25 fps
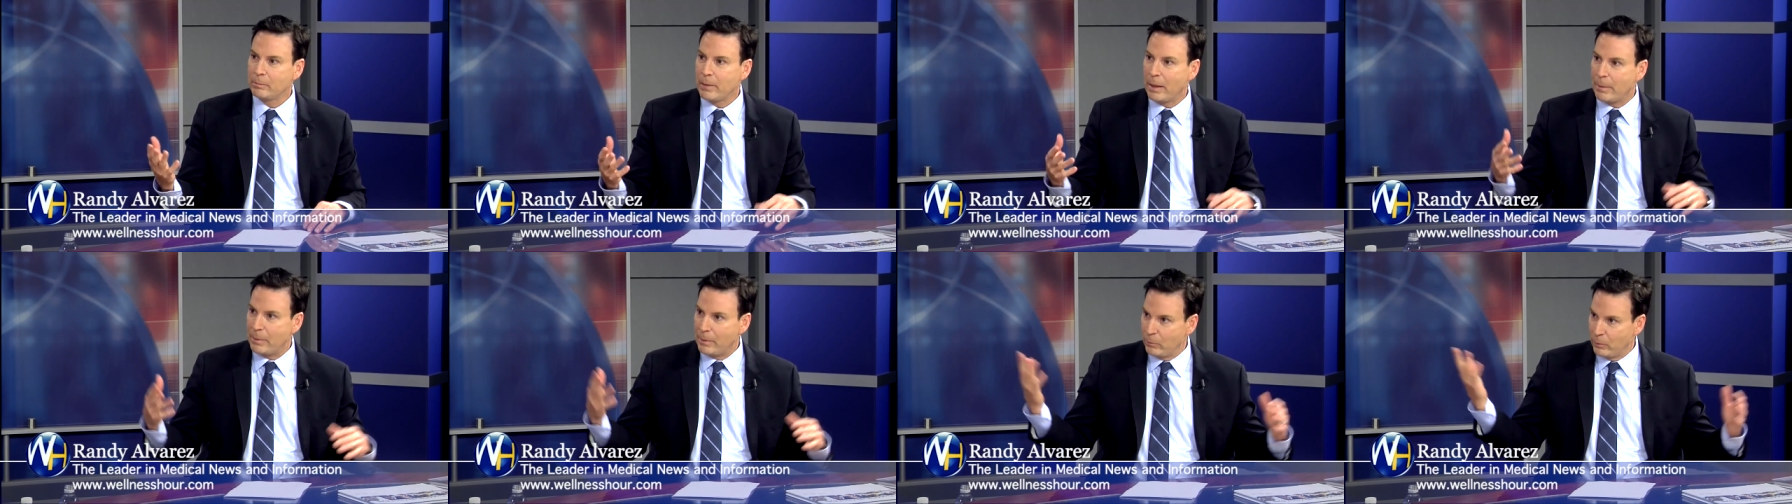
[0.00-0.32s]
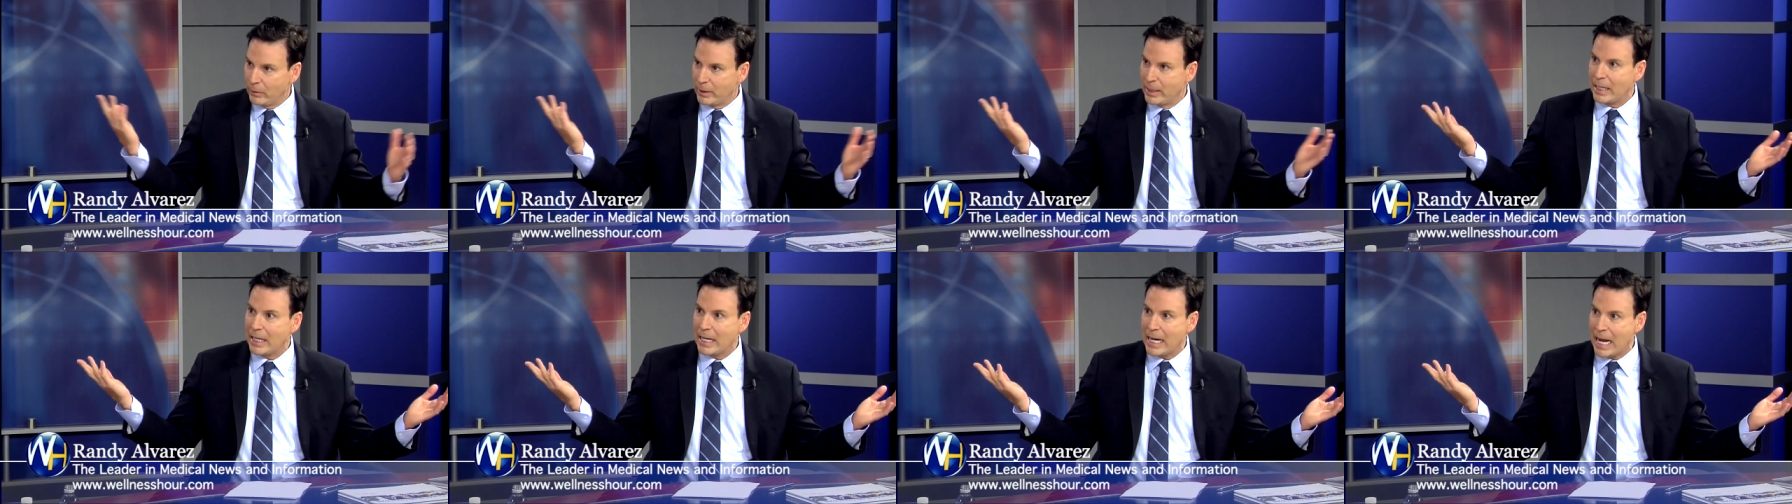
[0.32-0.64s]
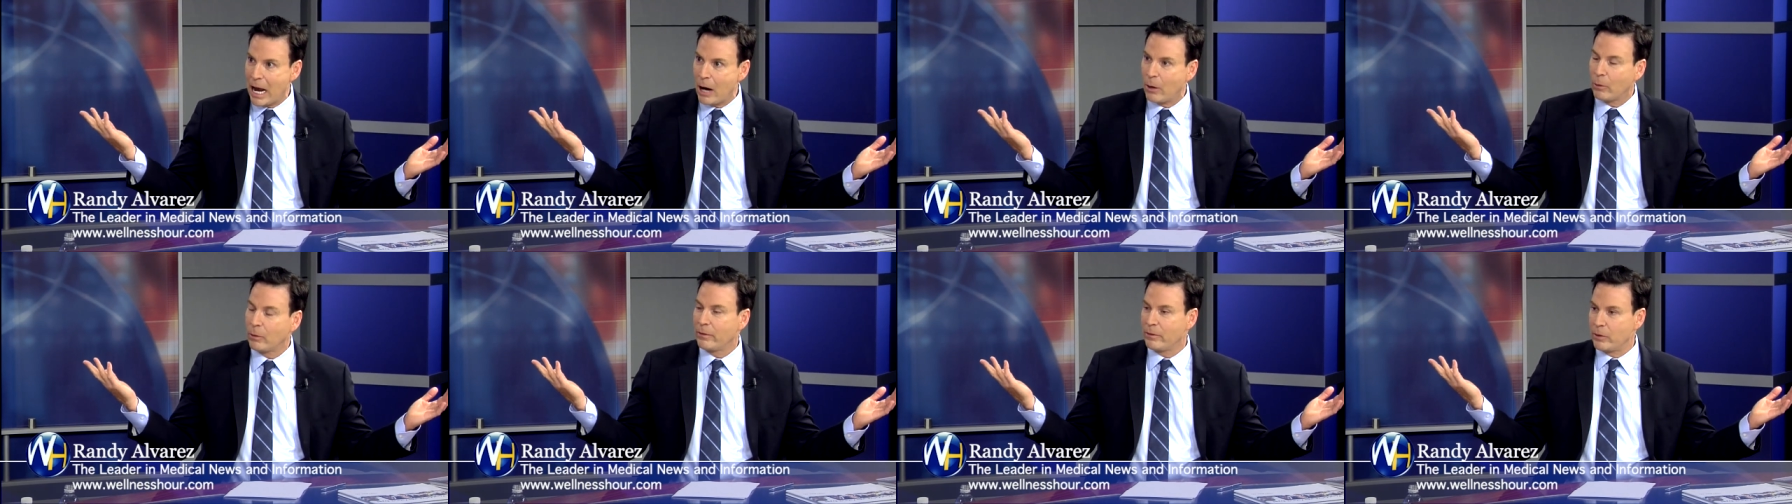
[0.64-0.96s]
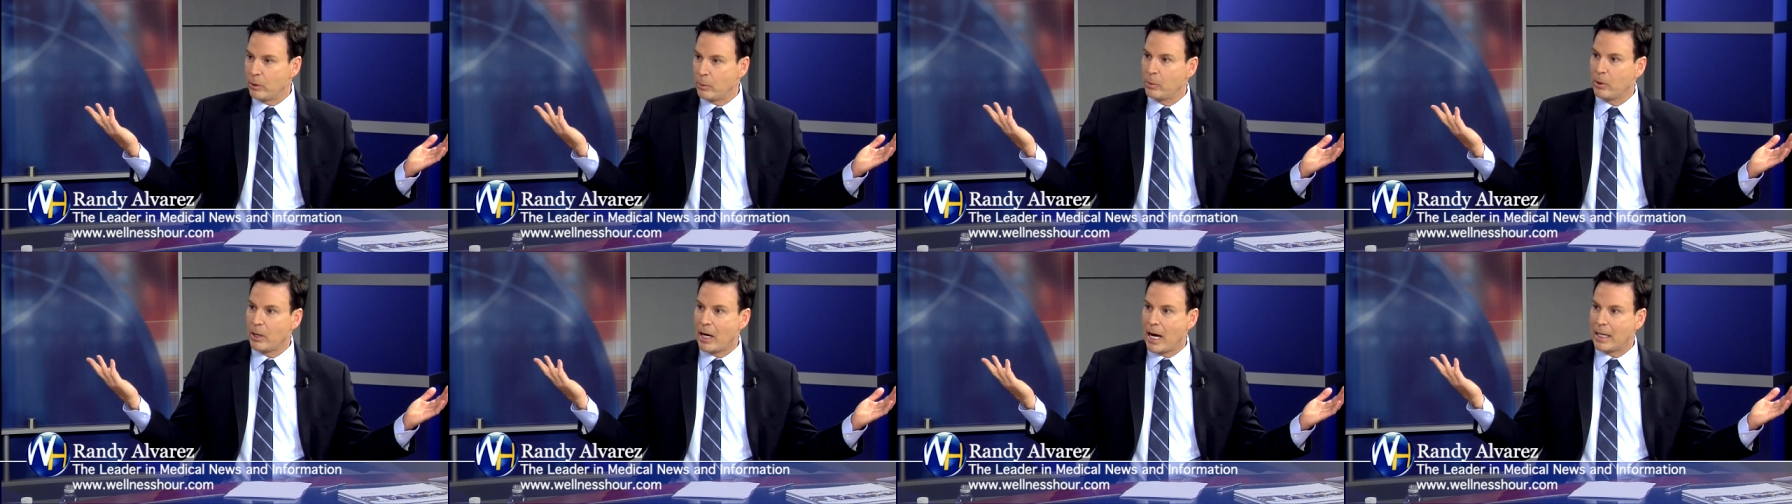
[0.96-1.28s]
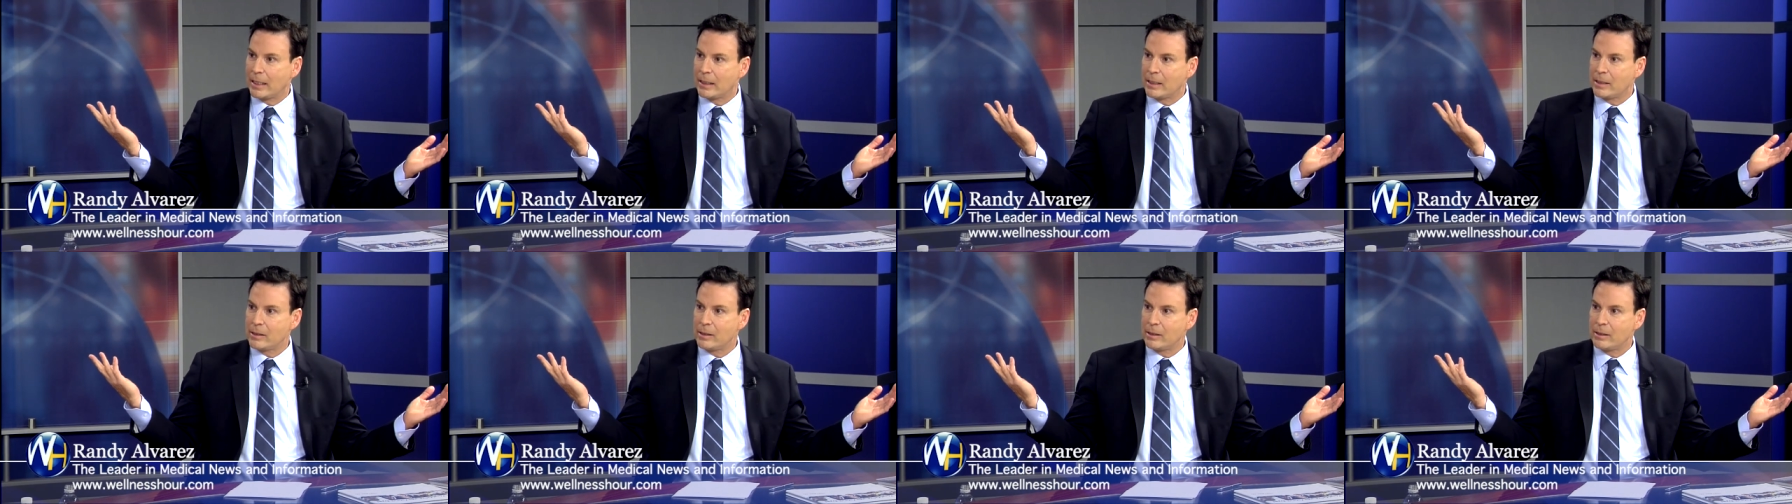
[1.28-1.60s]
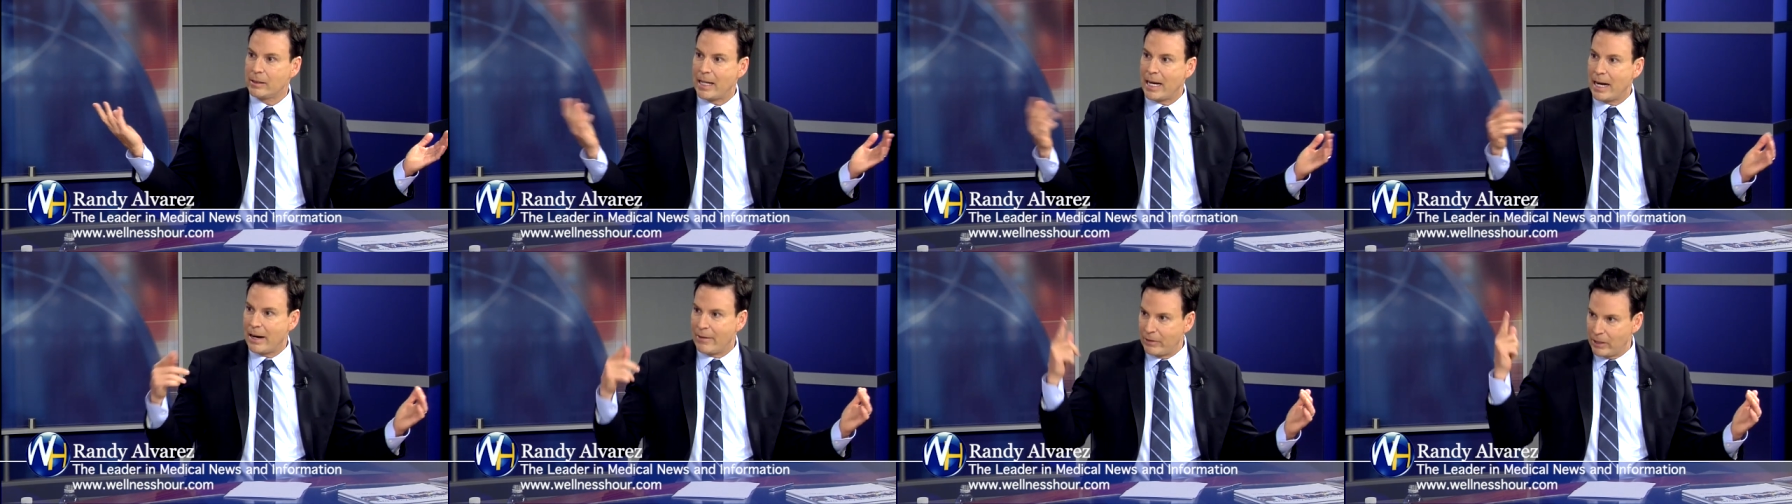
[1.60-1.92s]
maybe within an hour of your practice,
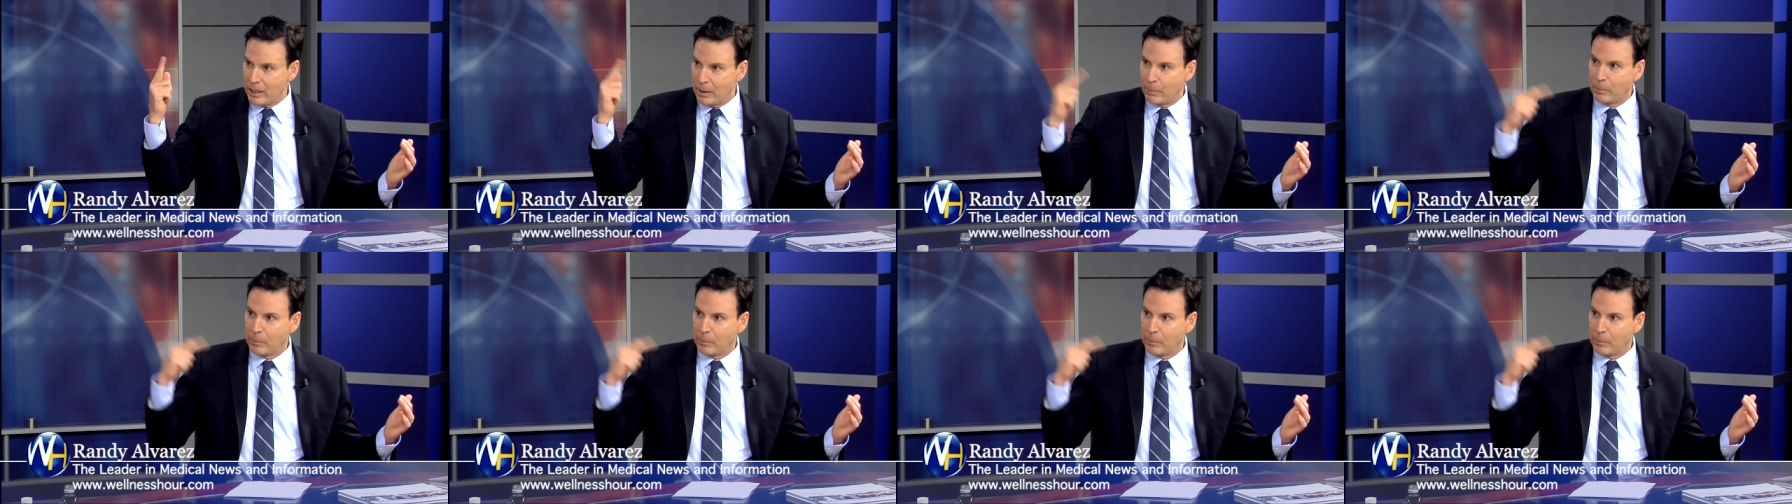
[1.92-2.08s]
that yeah. have an